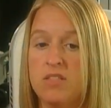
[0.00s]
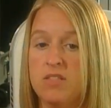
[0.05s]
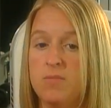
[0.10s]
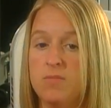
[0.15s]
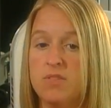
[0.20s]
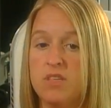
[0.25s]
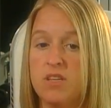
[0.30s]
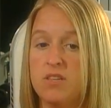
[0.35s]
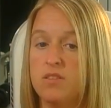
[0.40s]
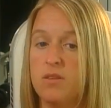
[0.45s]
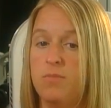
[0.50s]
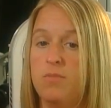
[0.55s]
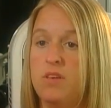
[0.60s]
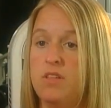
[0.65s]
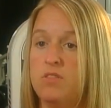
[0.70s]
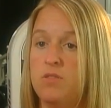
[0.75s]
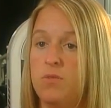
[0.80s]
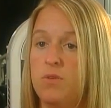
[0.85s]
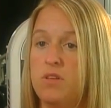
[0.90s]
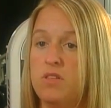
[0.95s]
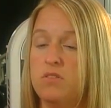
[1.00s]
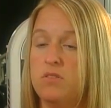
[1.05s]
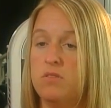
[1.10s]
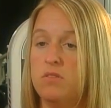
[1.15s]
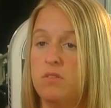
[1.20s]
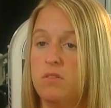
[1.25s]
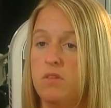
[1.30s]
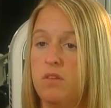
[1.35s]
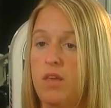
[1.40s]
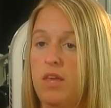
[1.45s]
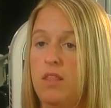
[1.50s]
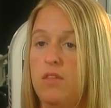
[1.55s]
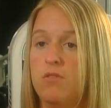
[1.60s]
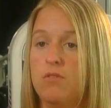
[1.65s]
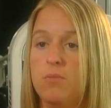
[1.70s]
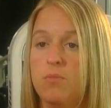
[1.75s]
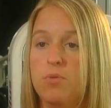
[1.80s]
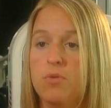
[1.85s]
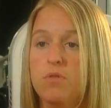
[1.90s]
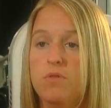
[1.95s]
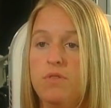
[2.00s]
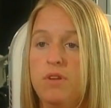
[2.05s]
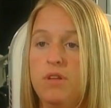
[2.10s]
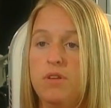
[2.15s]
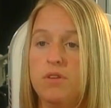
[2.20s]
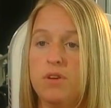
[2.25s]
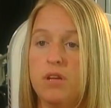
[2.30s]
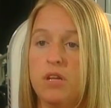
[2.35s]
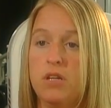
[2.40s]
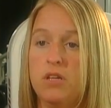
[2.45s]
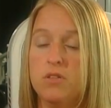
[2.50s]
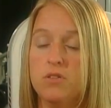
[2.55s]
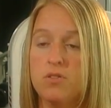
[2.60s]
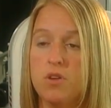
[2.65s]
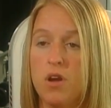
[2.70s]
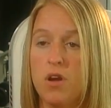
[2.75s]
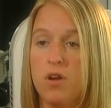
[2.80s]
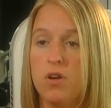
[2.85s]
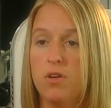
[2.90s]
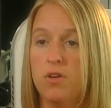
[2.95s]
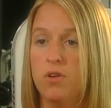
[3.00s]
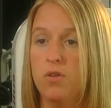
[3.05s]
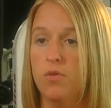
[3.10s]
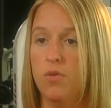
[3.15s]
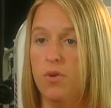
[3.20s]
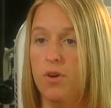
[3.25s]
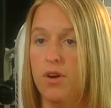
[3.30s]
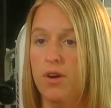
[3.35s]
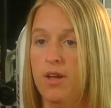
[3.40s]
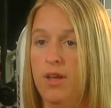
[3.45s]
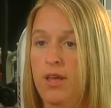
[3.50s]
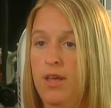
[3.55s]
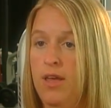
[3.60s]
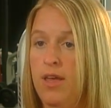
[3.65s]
it seems like something's always either improving or getting stronger, or